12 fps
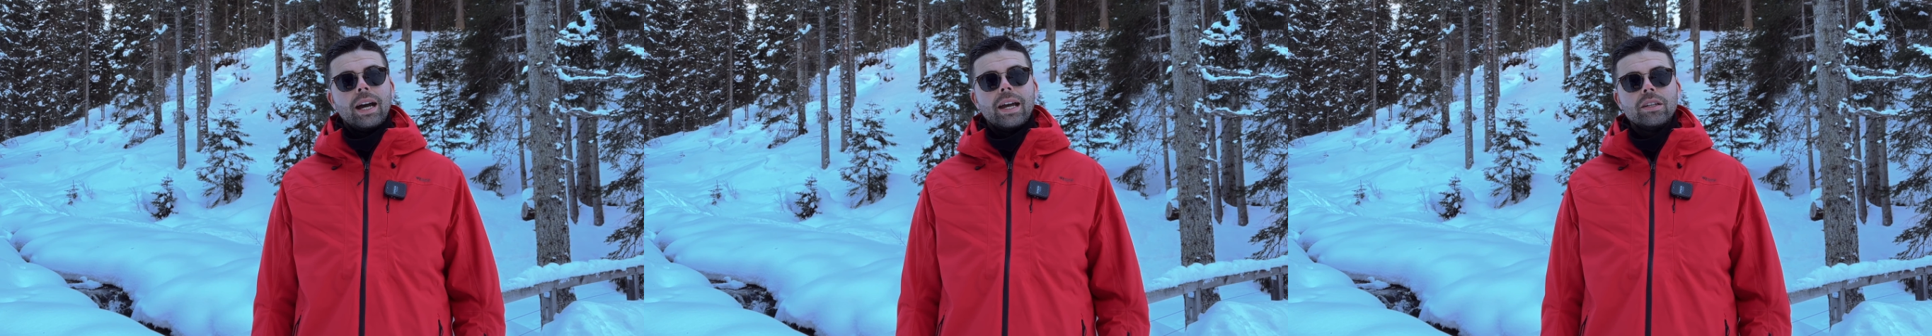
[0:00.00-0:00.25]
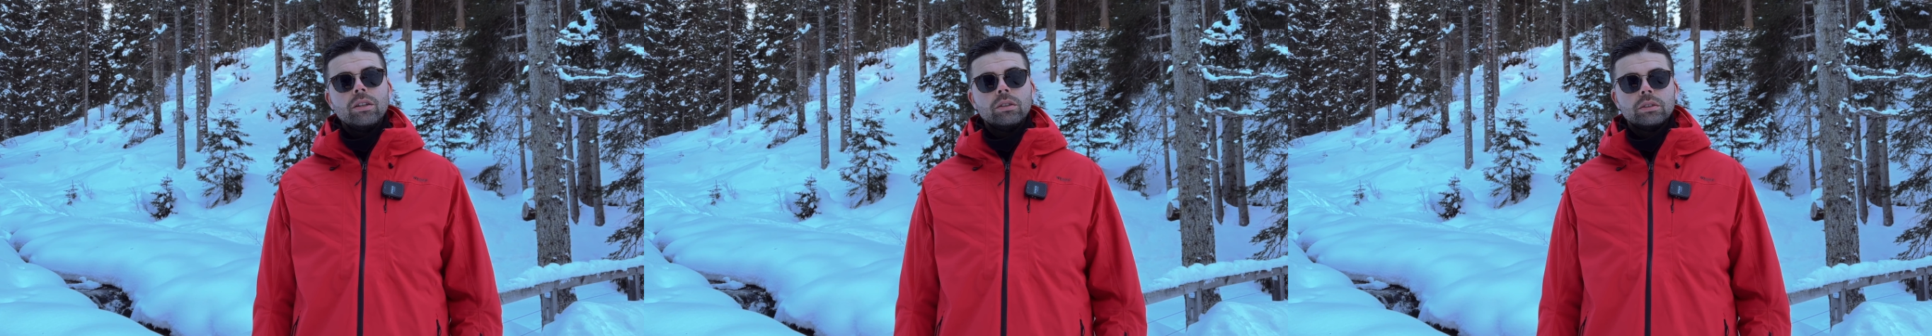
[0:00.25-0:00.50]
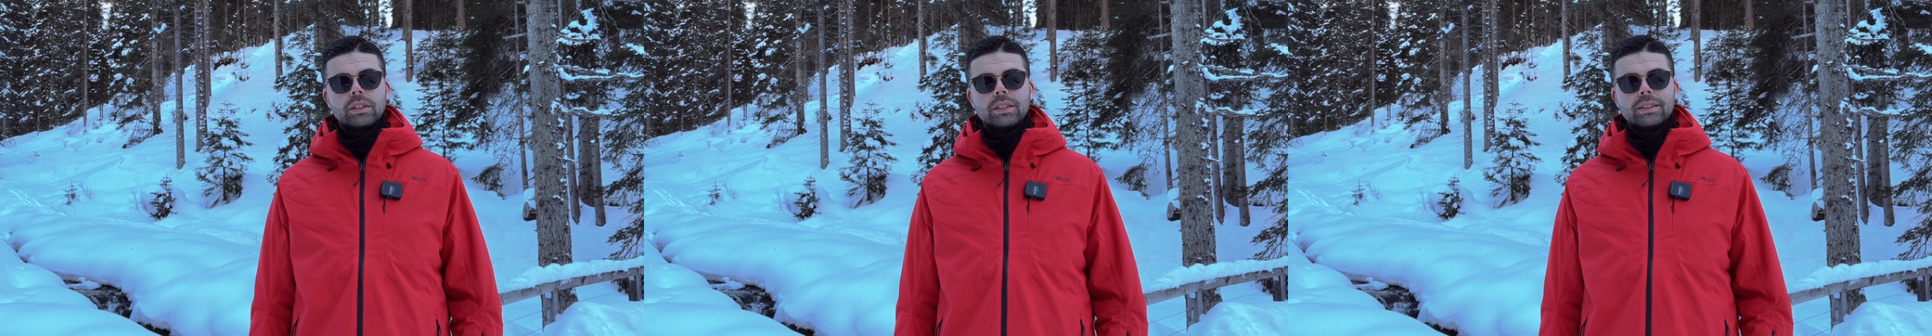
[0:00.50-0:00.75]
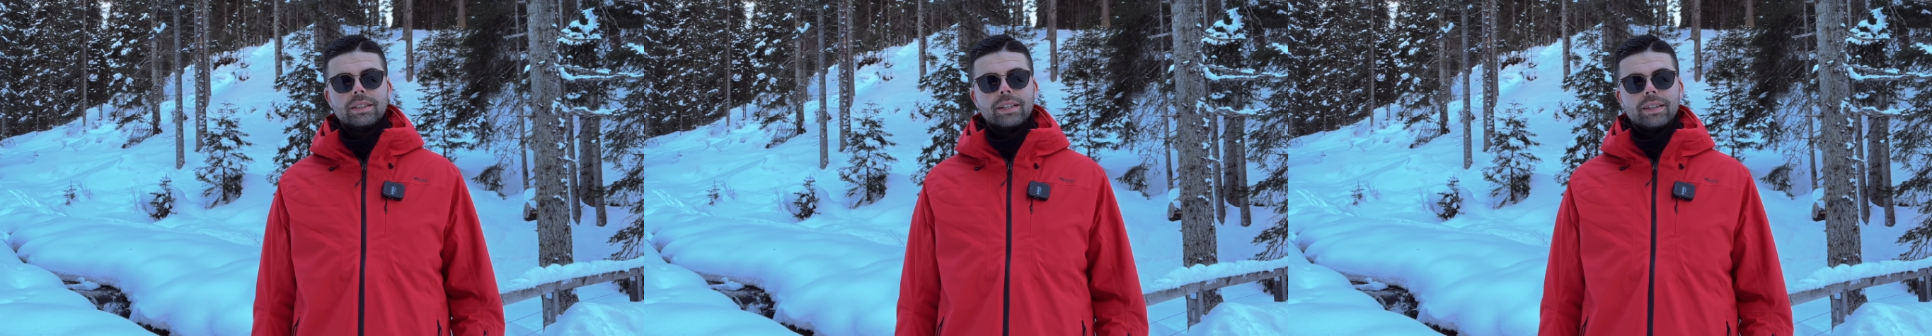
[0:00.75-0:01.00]
I
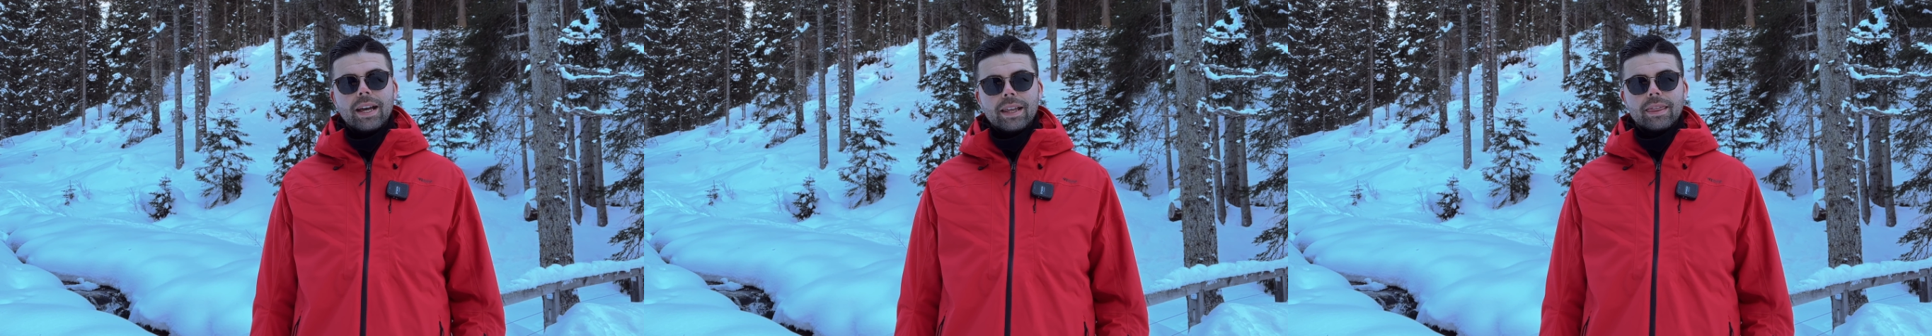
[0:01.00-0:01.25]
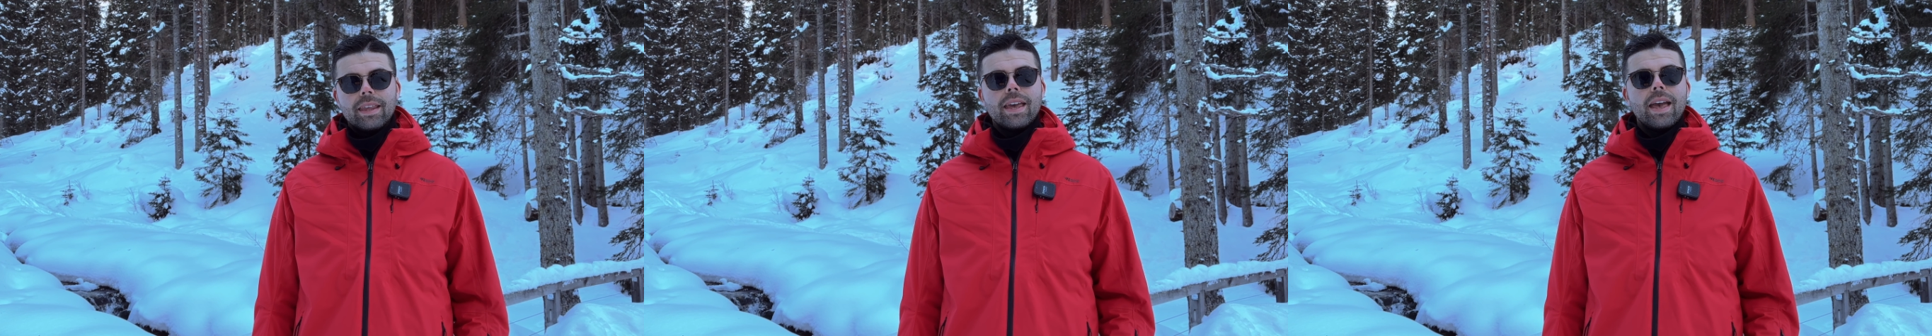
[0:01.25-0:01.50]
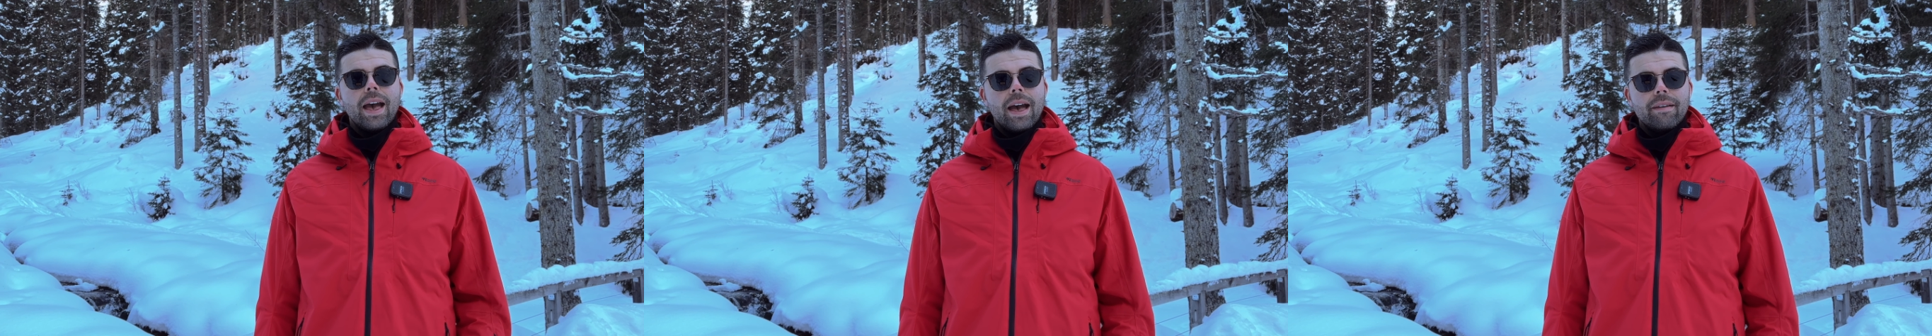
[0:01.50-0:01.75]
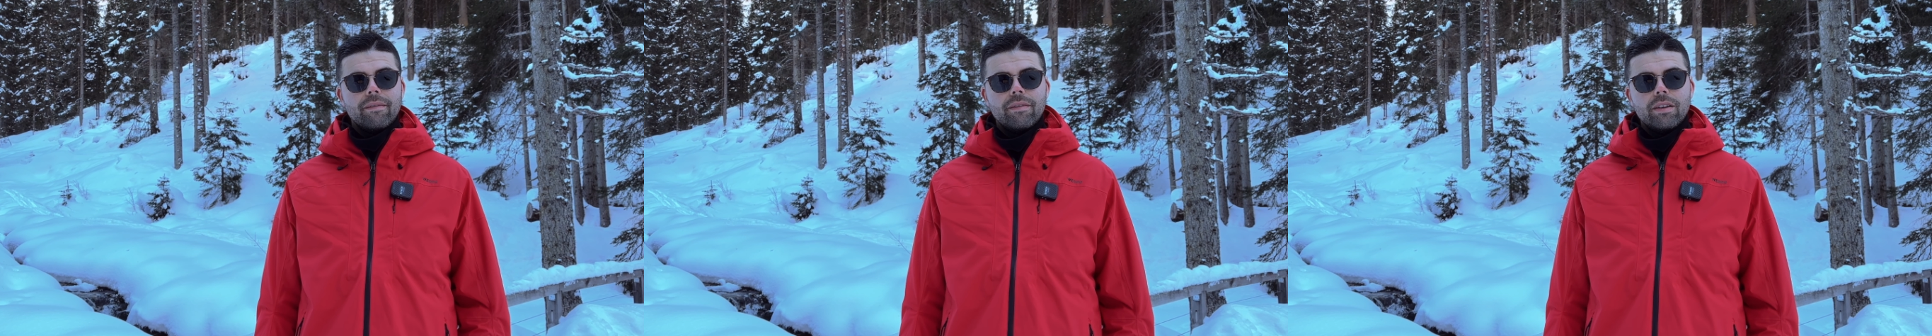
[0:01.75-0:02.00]
noticed that they
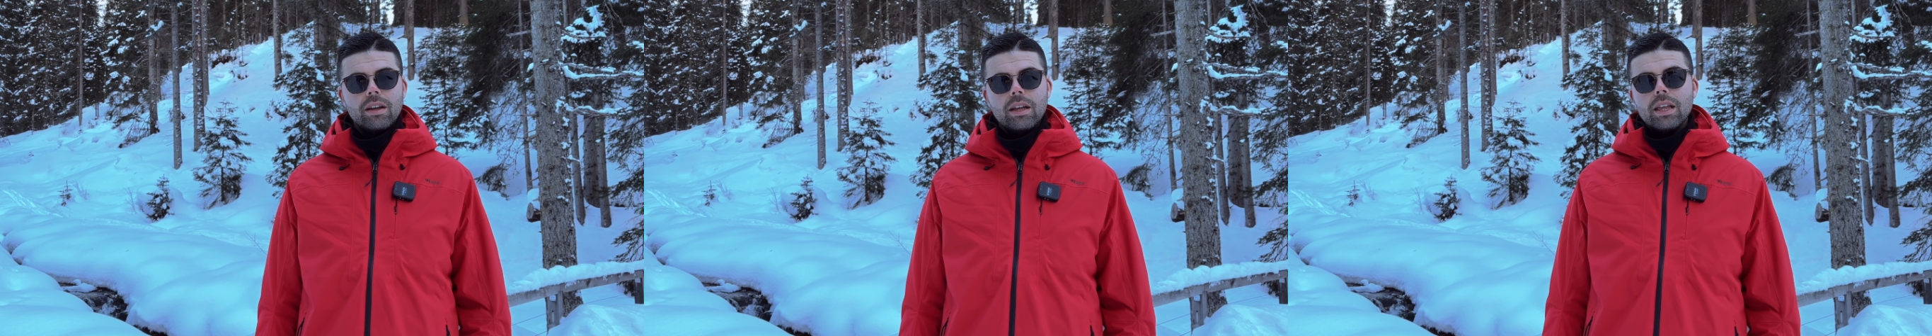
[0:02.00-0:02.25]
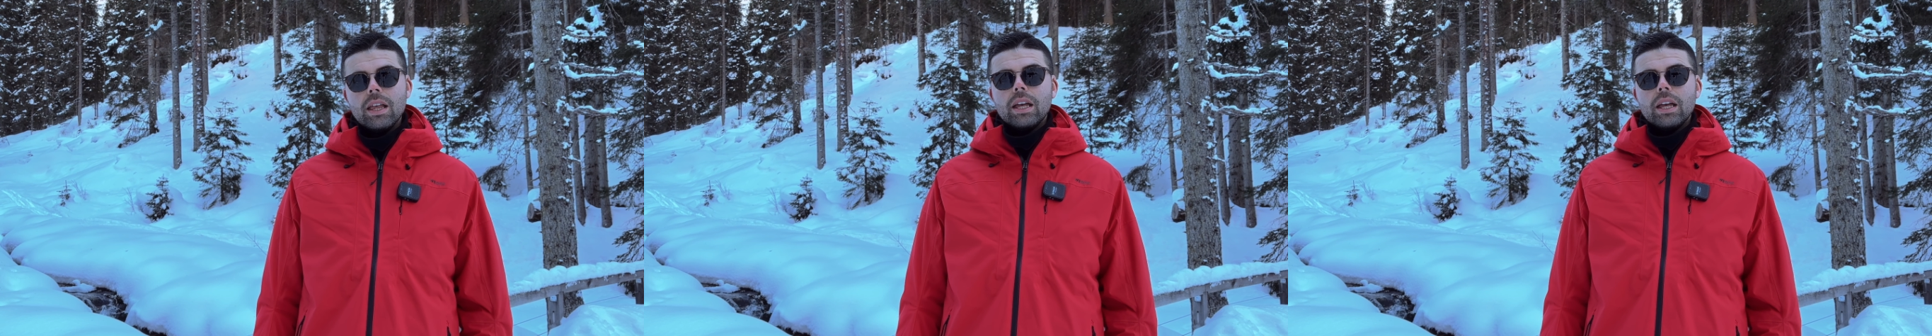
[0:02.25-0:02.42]
have